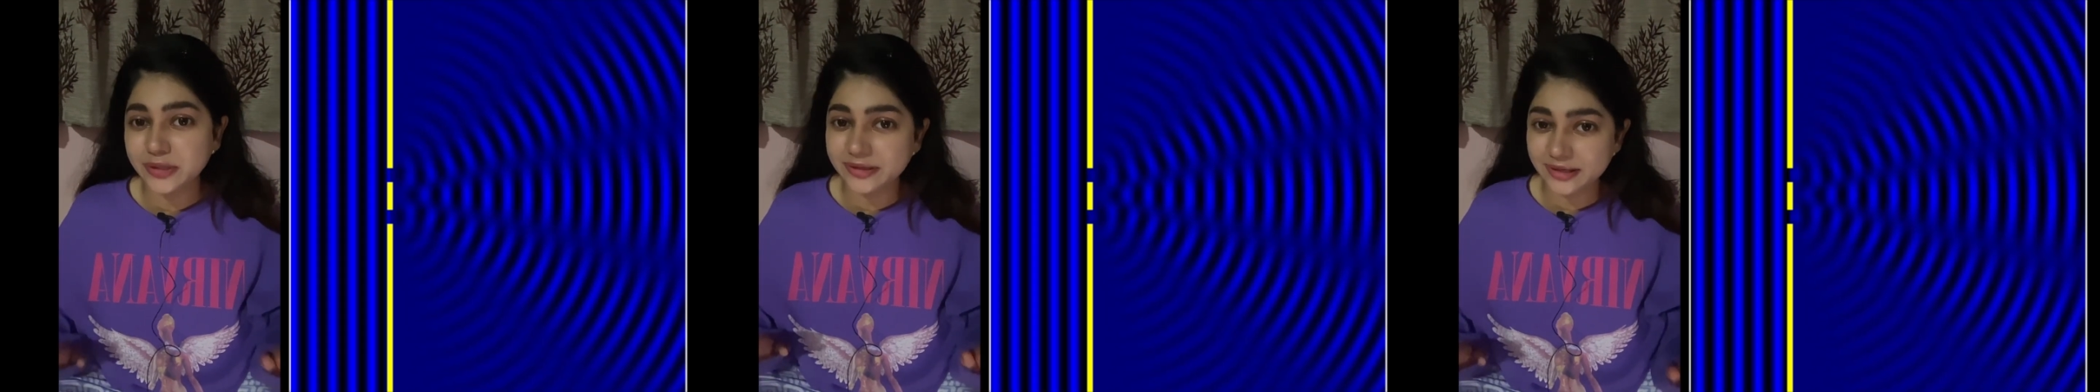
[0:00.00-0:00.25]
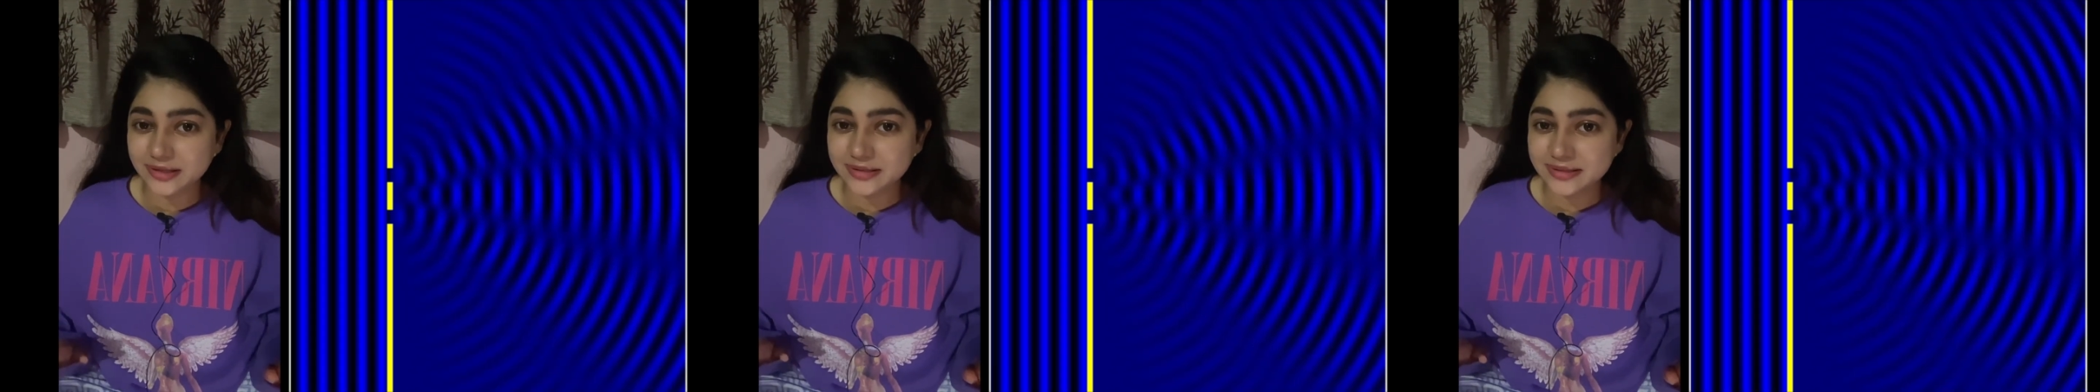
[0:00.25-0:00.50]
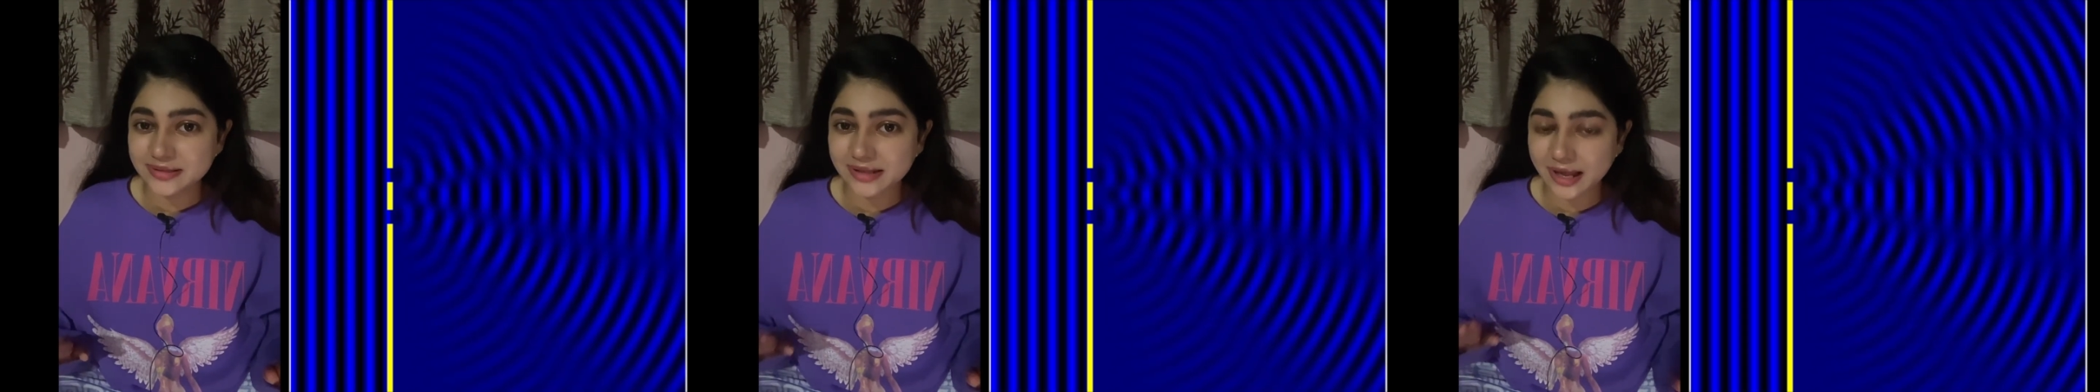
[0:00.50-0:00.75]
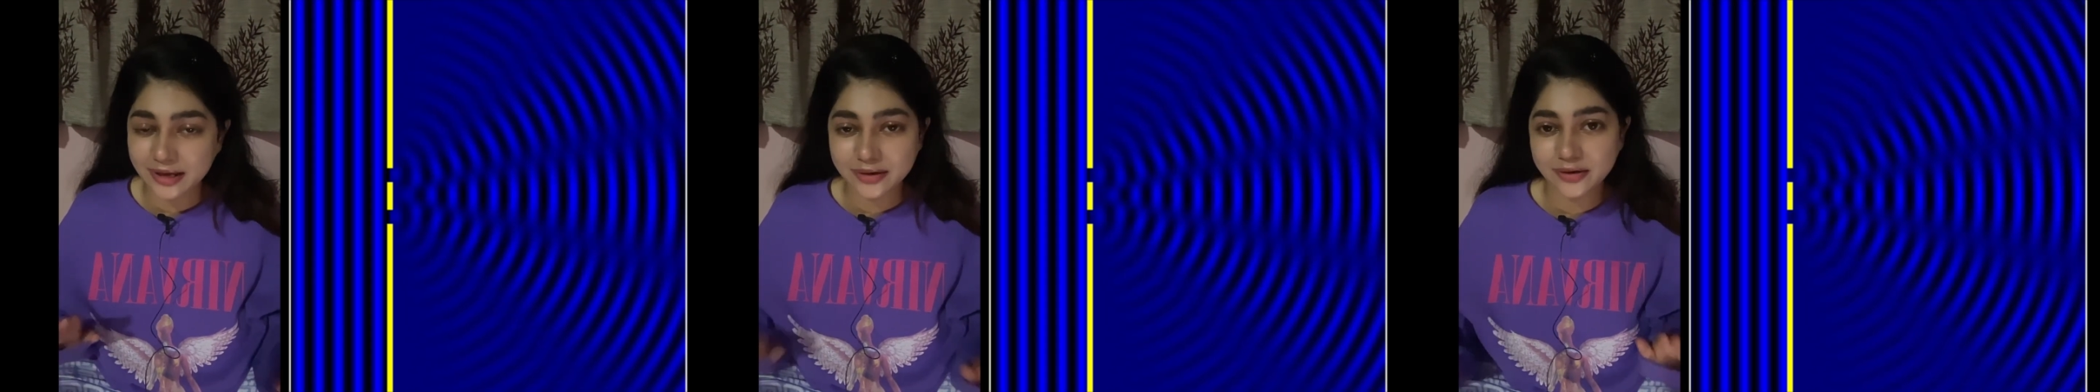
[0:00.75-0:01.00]
things
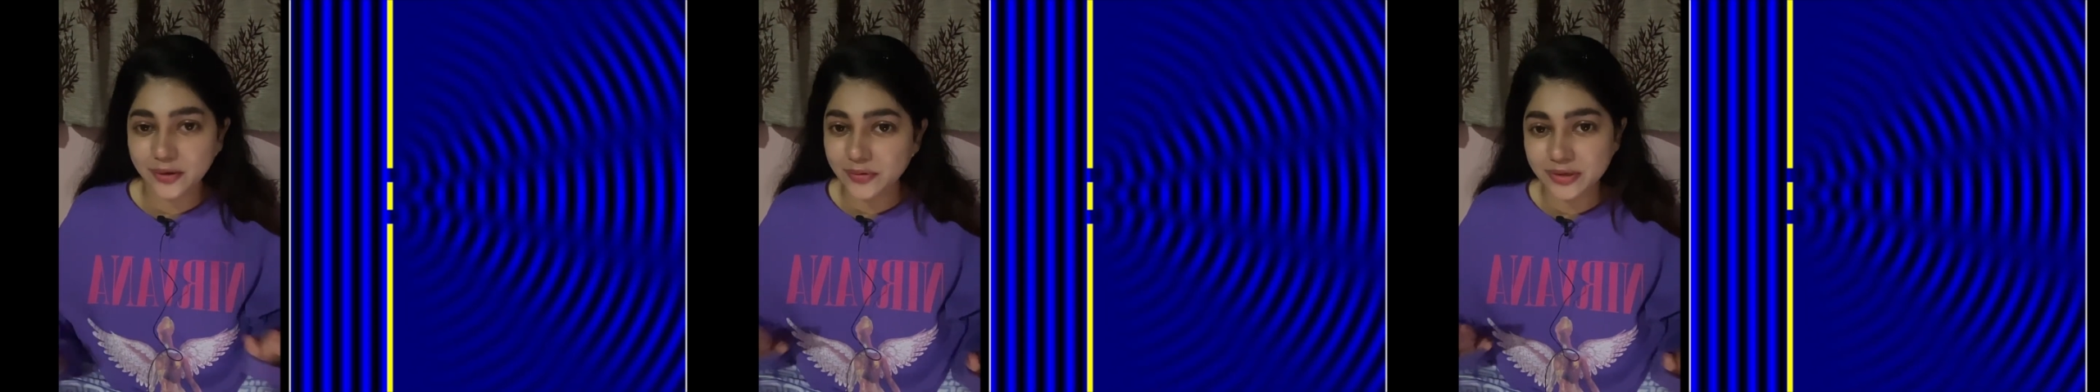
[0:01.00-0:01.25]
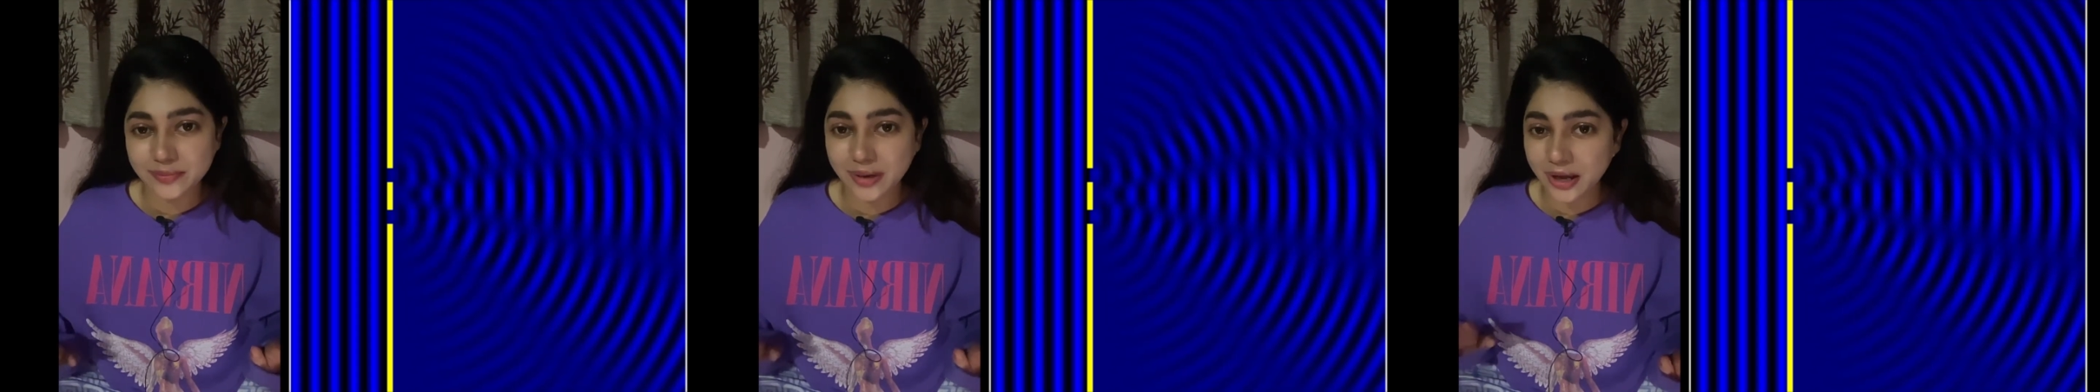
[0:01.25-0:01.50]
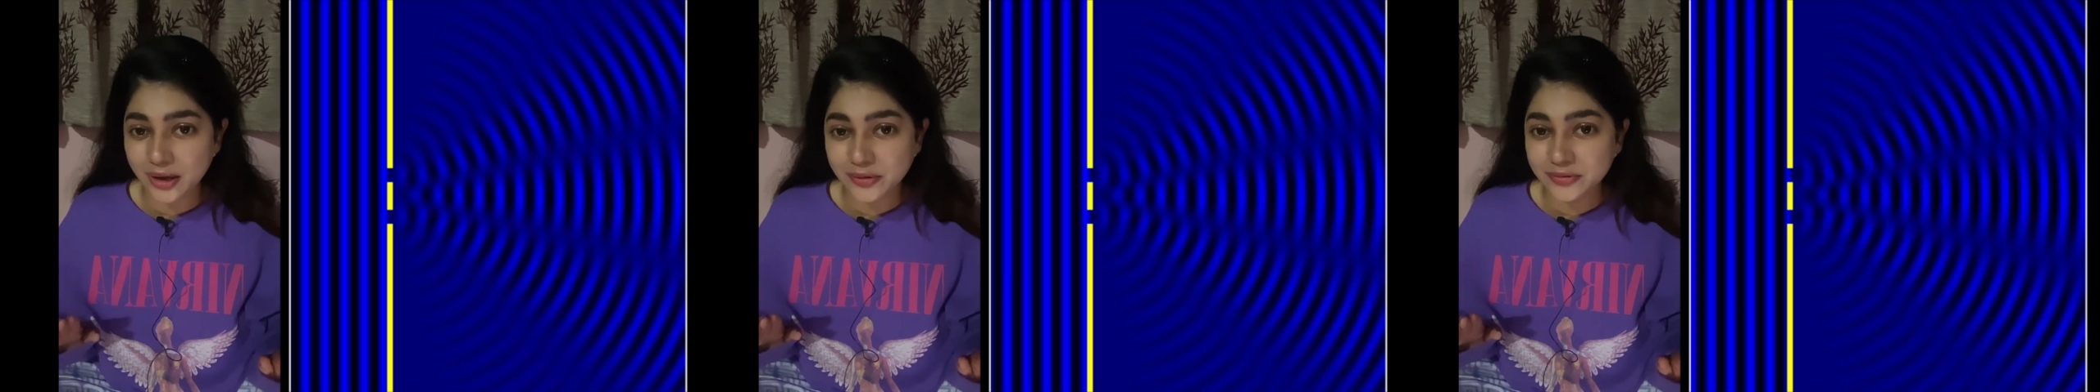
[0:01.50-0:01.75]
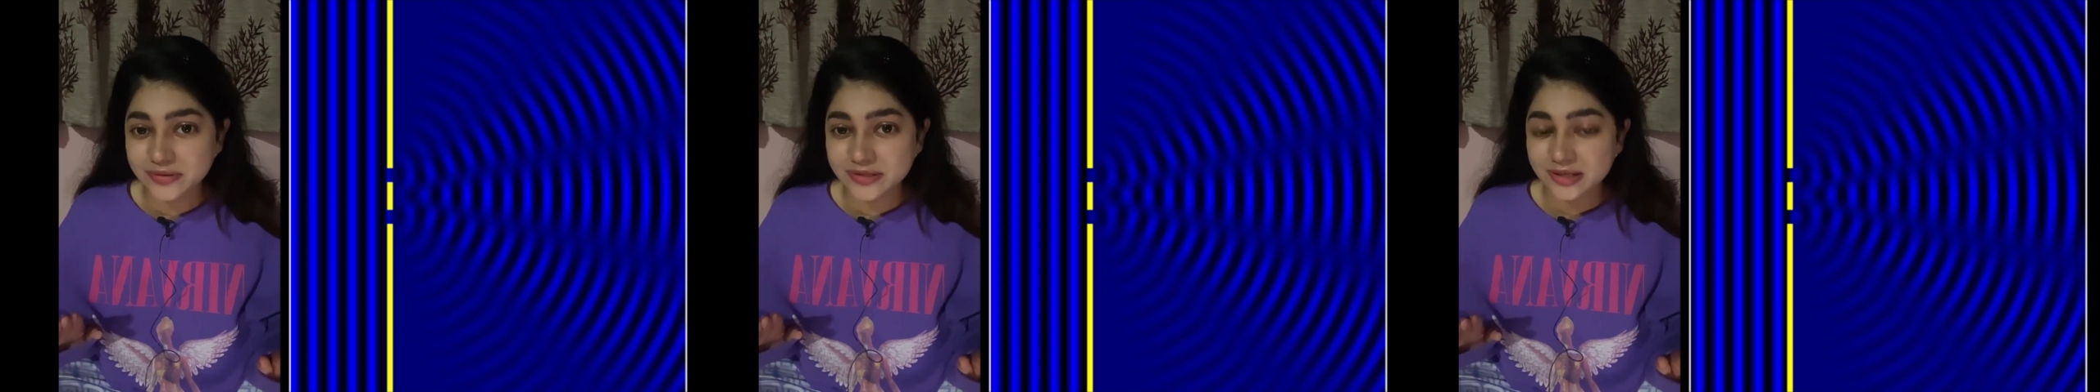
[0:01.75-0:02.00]
lying around in my
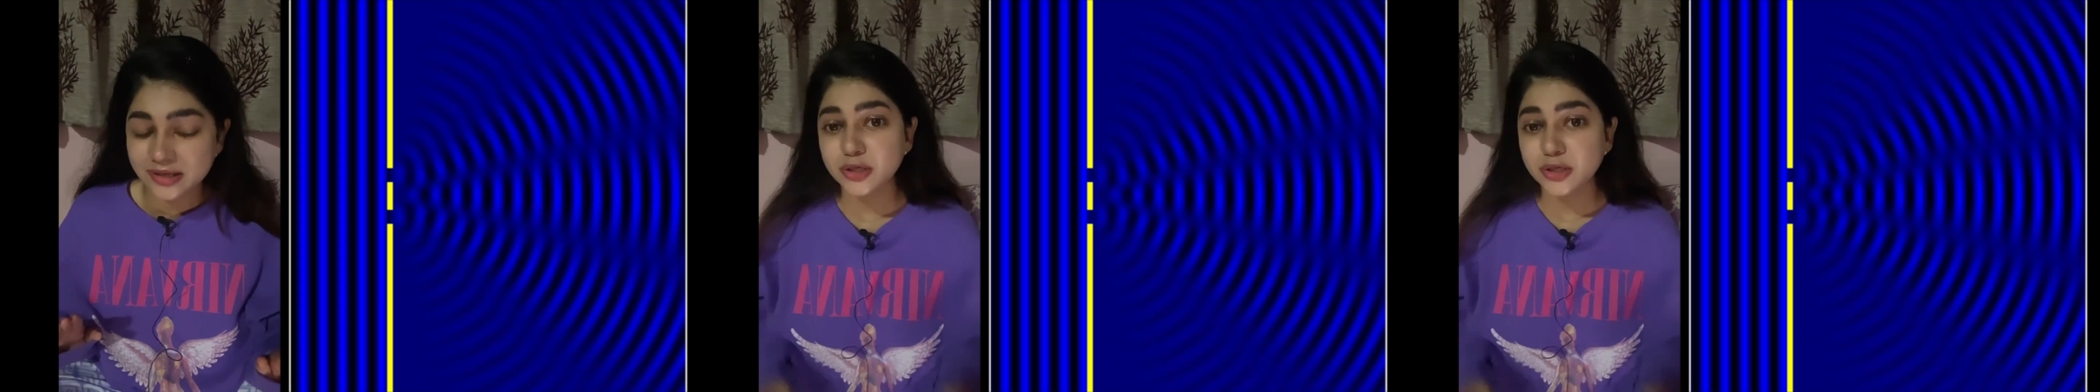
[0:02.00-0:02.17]
house.